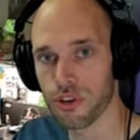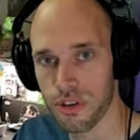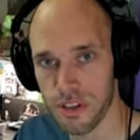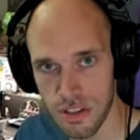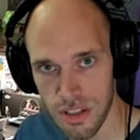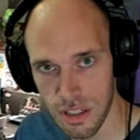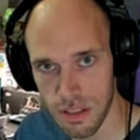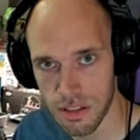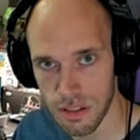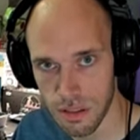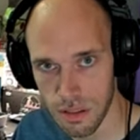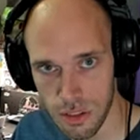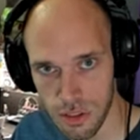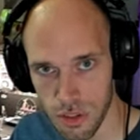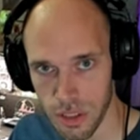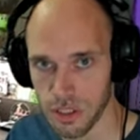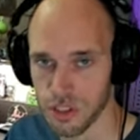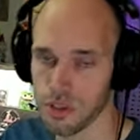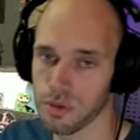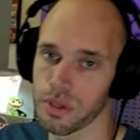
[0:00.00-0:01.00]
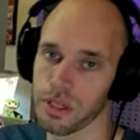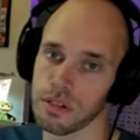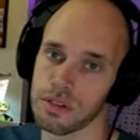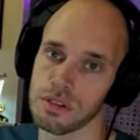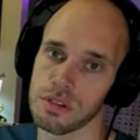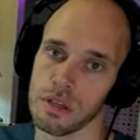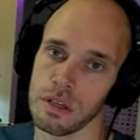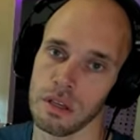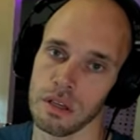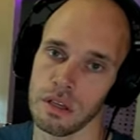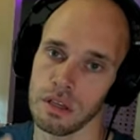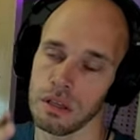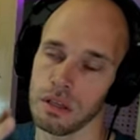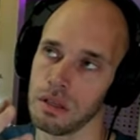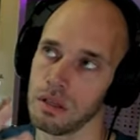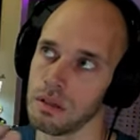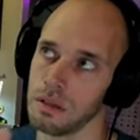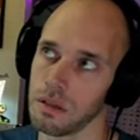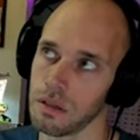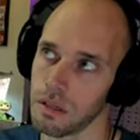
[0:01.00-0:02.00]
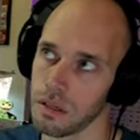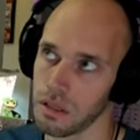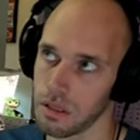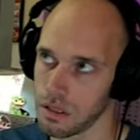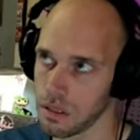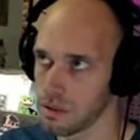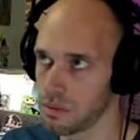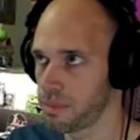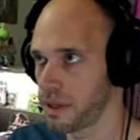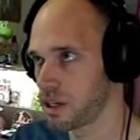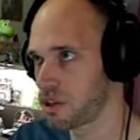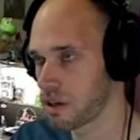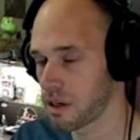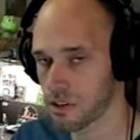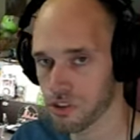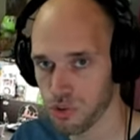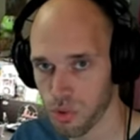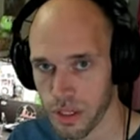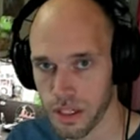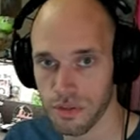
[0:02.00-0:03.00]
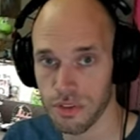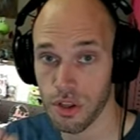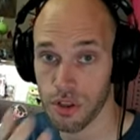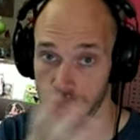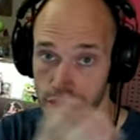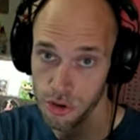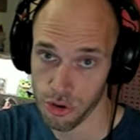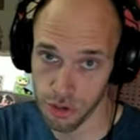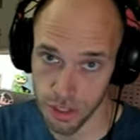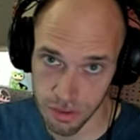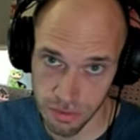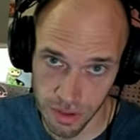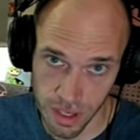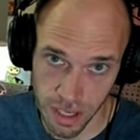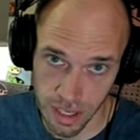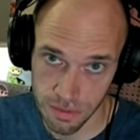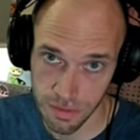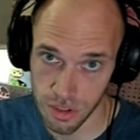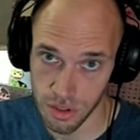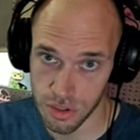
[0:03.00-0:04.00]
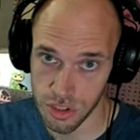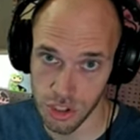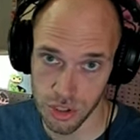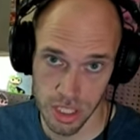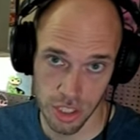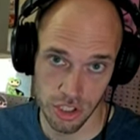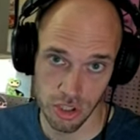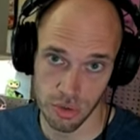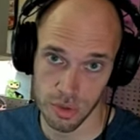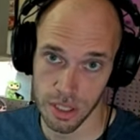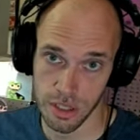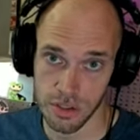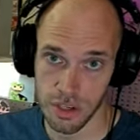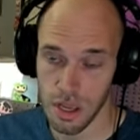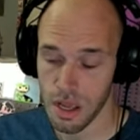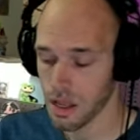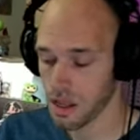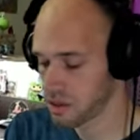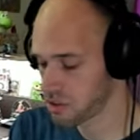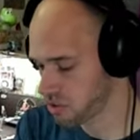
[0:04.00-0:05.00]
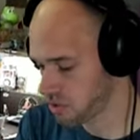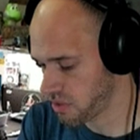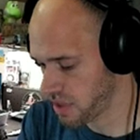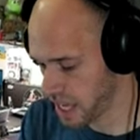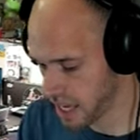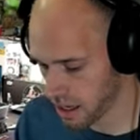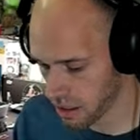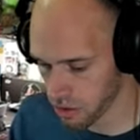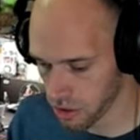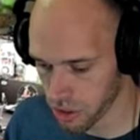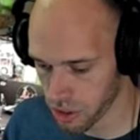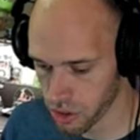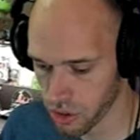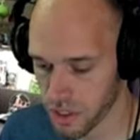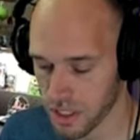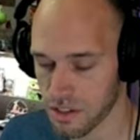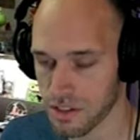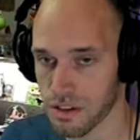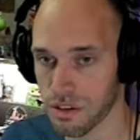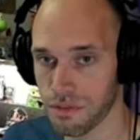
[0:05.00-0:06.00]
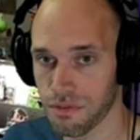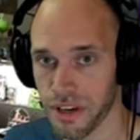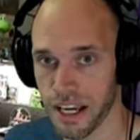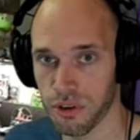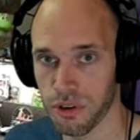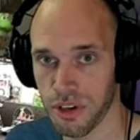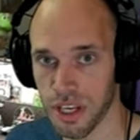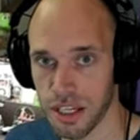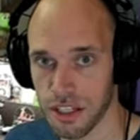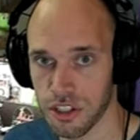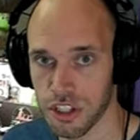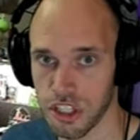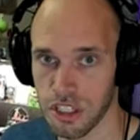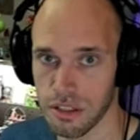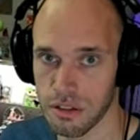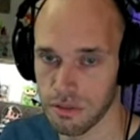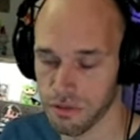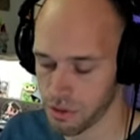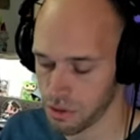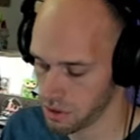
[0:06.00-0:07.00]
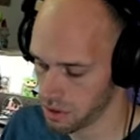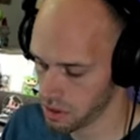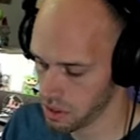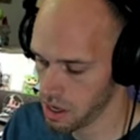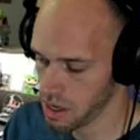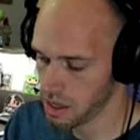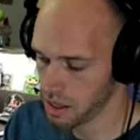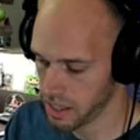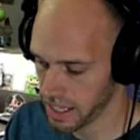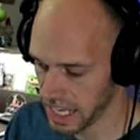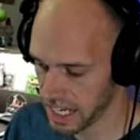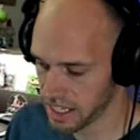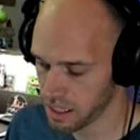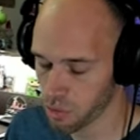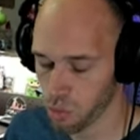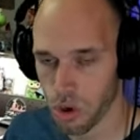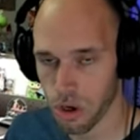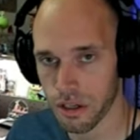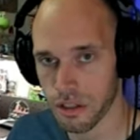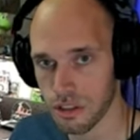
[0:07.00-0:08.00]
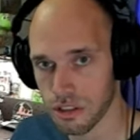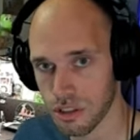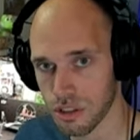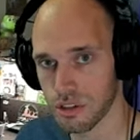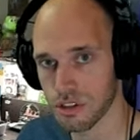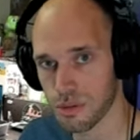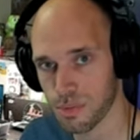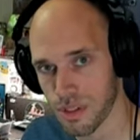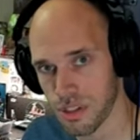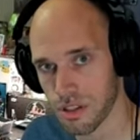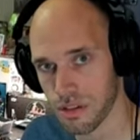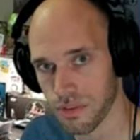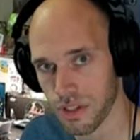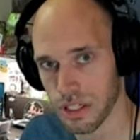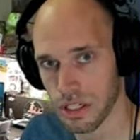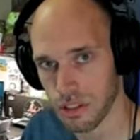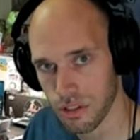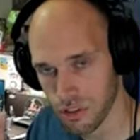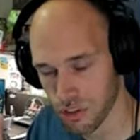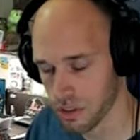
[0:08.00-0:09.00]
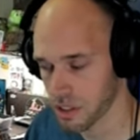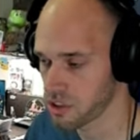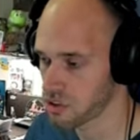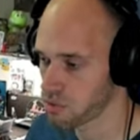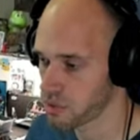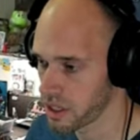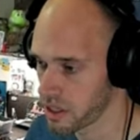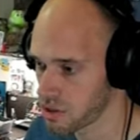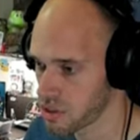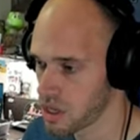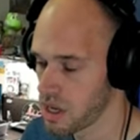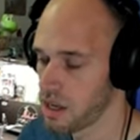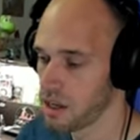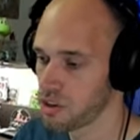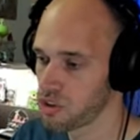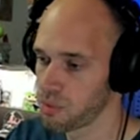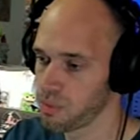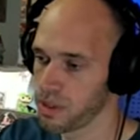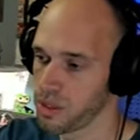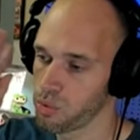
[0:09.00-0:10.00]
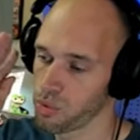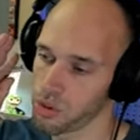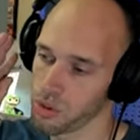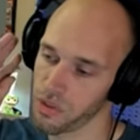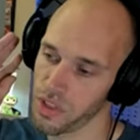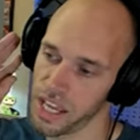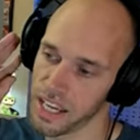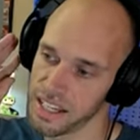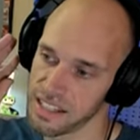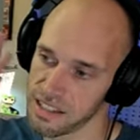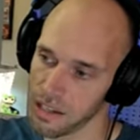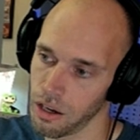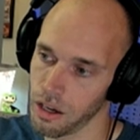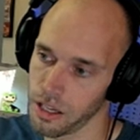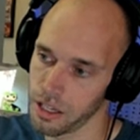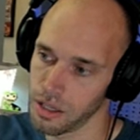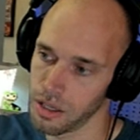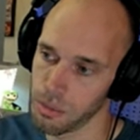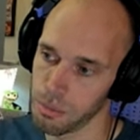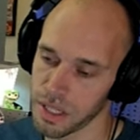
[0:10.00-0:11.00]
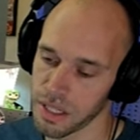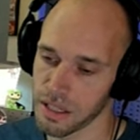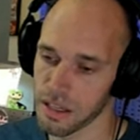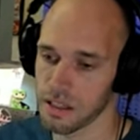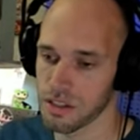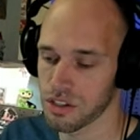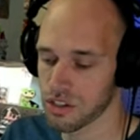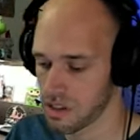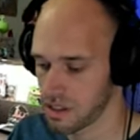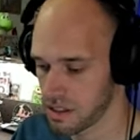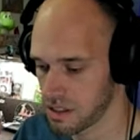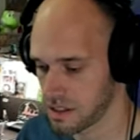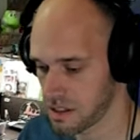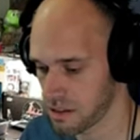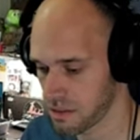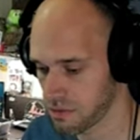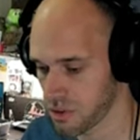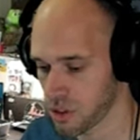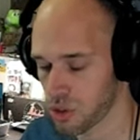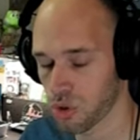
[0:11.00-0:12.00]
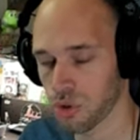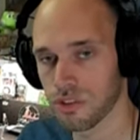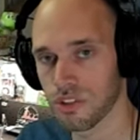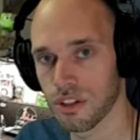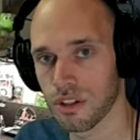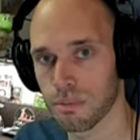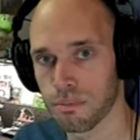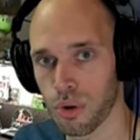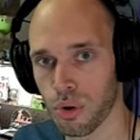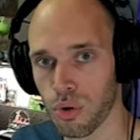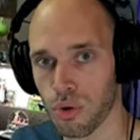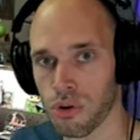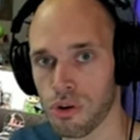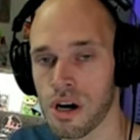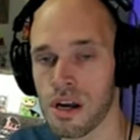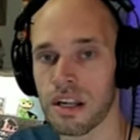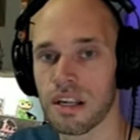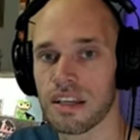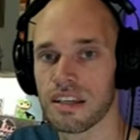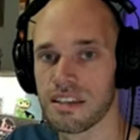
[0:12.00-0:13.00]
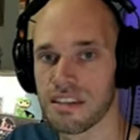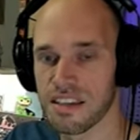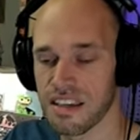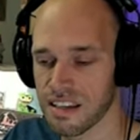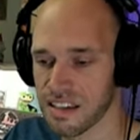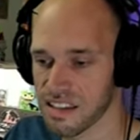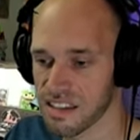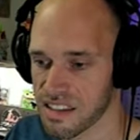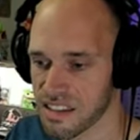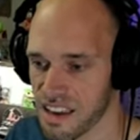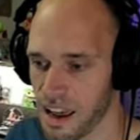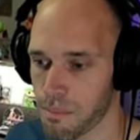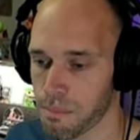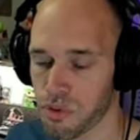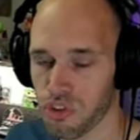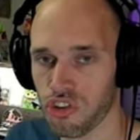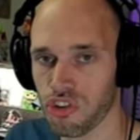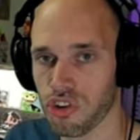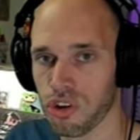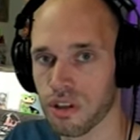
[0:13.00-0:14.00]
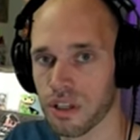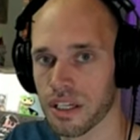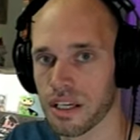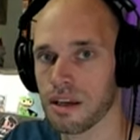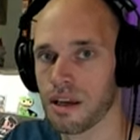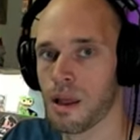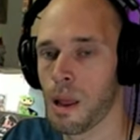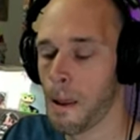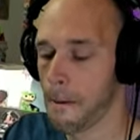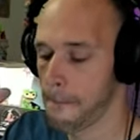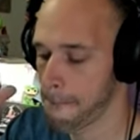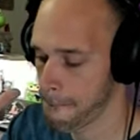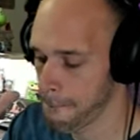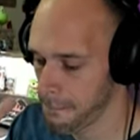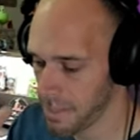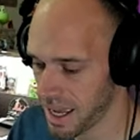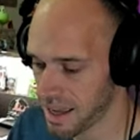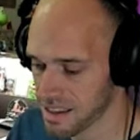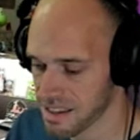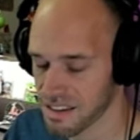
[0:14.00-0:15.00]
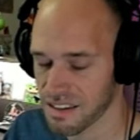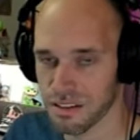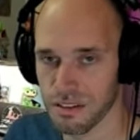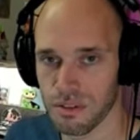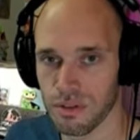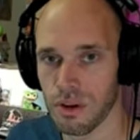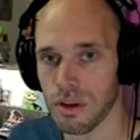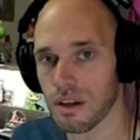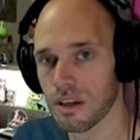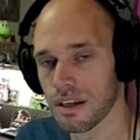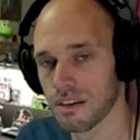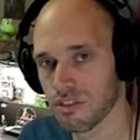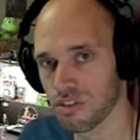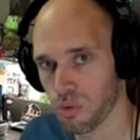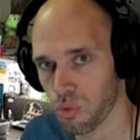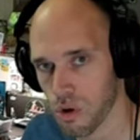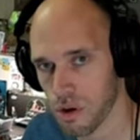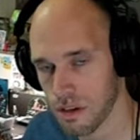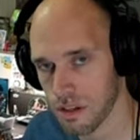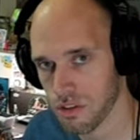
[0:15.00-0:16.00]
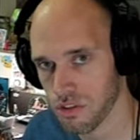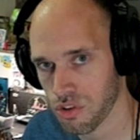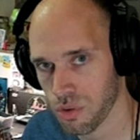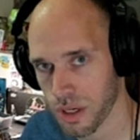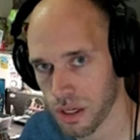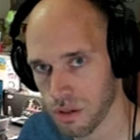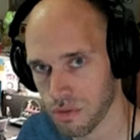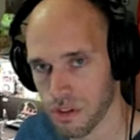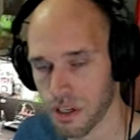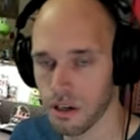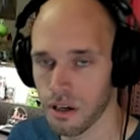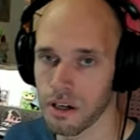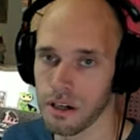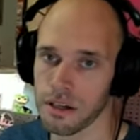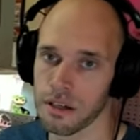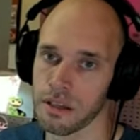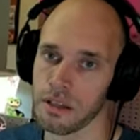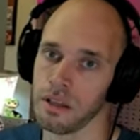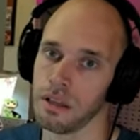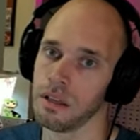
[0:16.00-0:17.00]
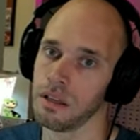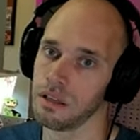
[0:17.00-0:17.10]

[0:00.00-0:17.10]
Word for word: 36 illustration rares. Uh, Paradox Rift, 35 illustration rares. So that alone is the foundation for any one or two specific illustration rares to be worth a ton because the difficulty to pull is exceptionally massive. It's a 1 in 12 card.